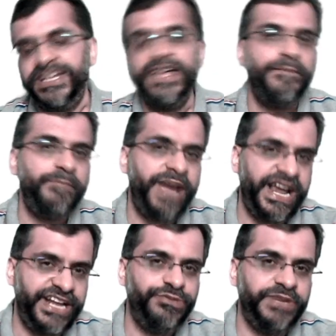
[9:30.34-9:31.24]

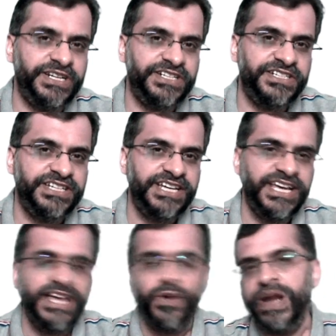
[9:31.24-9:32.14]
Management.
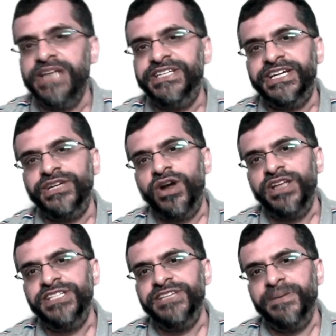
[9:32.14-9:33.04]
While
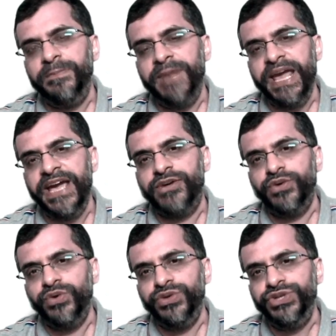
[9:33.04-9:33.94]
technology will play a
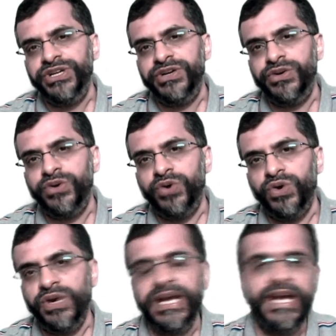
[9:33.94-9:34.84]
crucial role